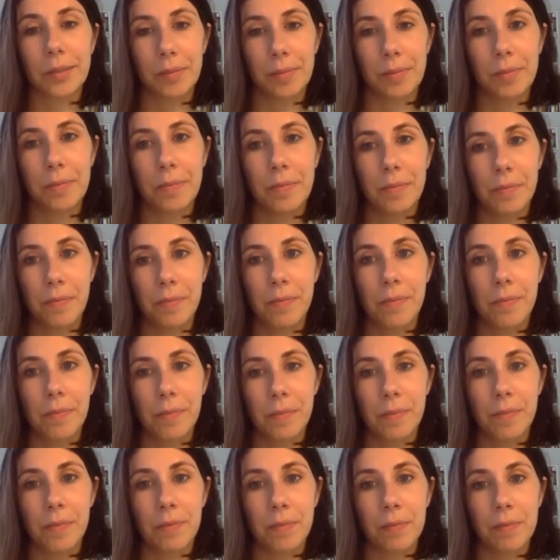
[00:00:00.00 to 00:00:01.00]

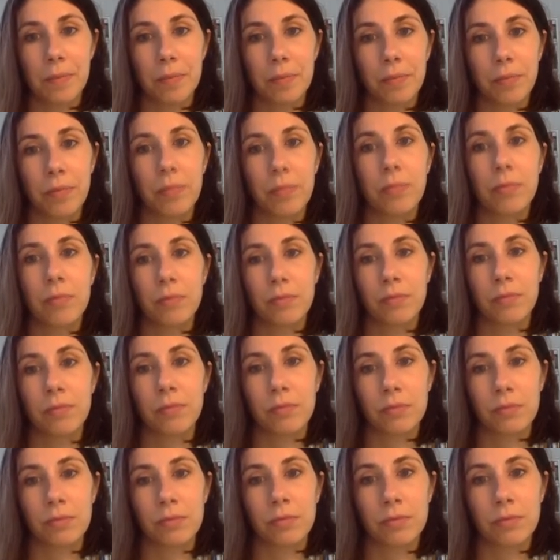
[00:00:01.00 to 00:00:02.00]

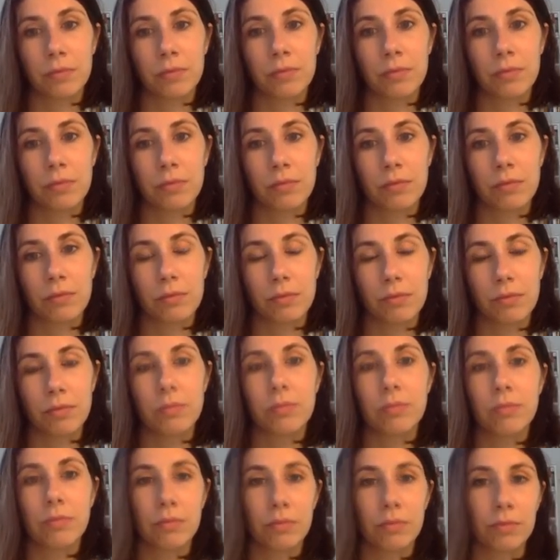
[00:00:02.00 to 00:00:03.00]

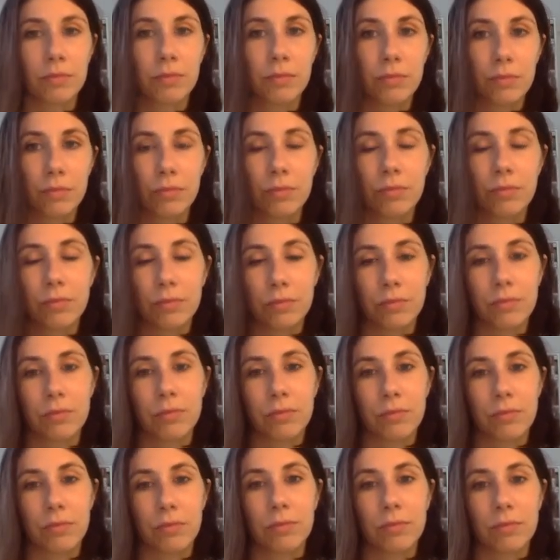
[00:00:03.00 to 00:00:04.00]

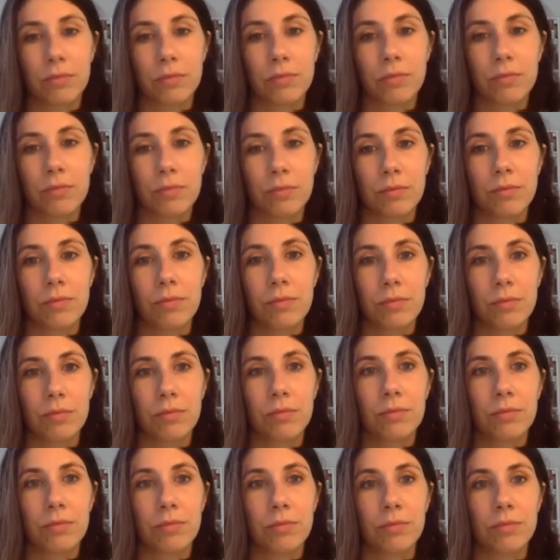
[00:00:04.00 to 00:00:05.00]

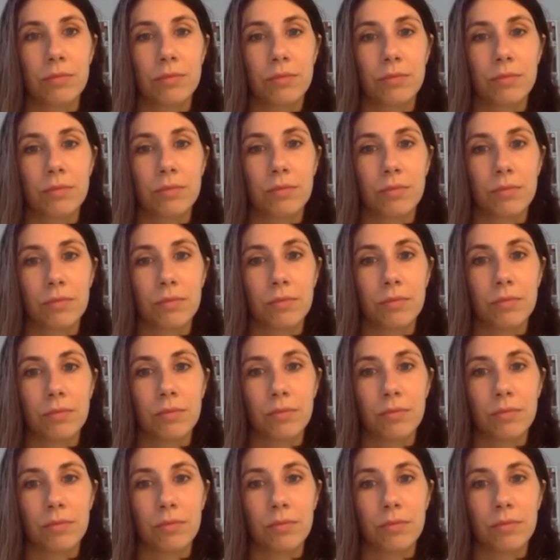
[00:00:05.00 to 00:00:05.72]
[no speech]